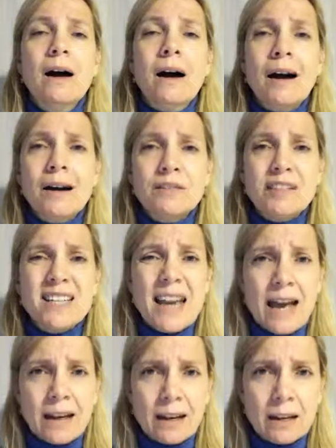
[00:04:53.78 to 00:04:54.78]
After
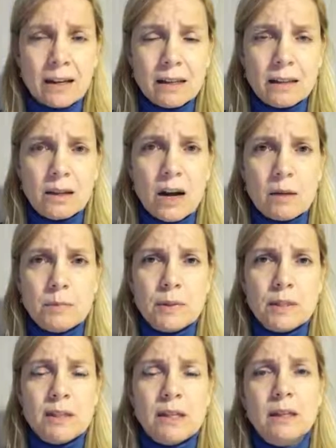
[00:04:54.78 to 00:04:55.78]
the anger
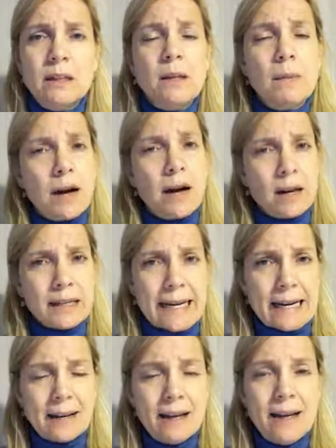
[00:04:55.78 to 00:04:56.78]
comes the
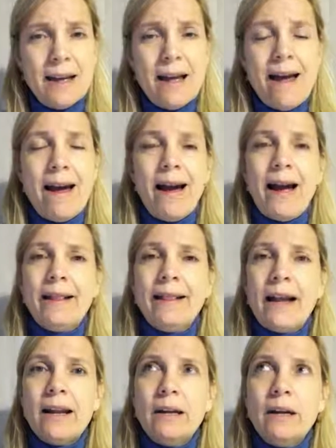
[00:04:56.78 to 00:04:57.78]
bargaining. And
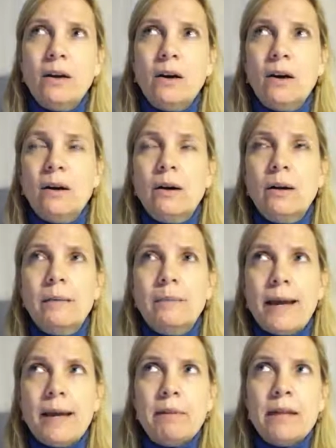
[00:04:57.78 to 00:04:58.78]
then
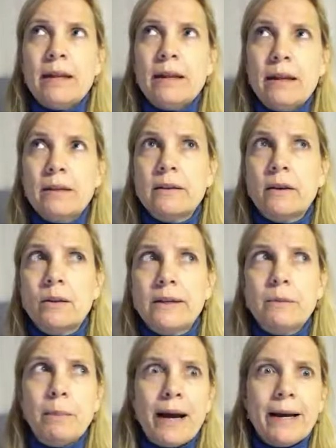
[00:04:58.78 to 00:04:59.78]
maybe, so
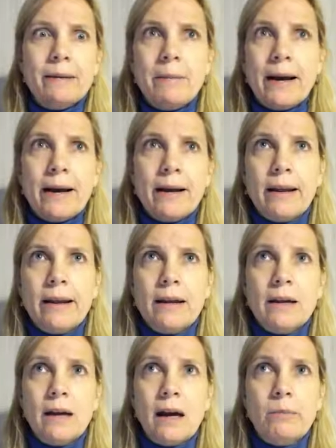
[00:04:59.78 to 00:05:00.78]
despite my
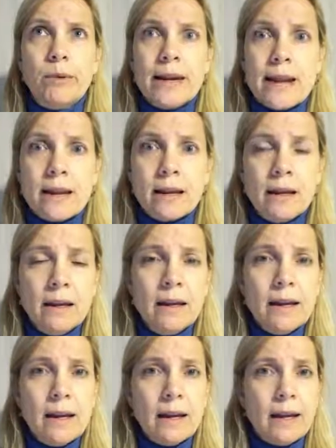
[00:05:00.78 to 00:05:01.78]
upbringing
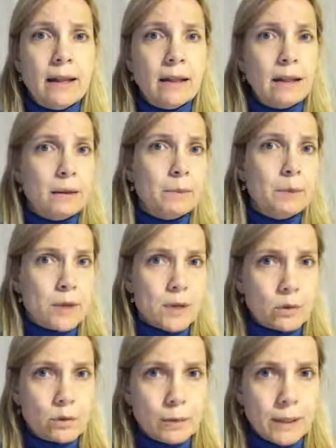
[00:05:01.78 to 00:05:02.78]
in the boarding
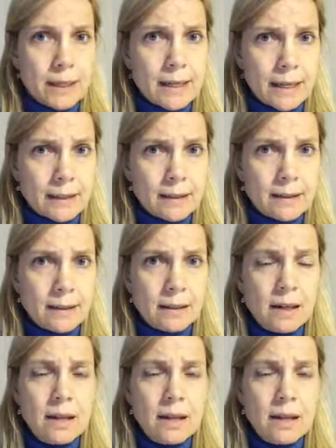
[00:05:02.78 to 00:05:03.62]
school with the nuns,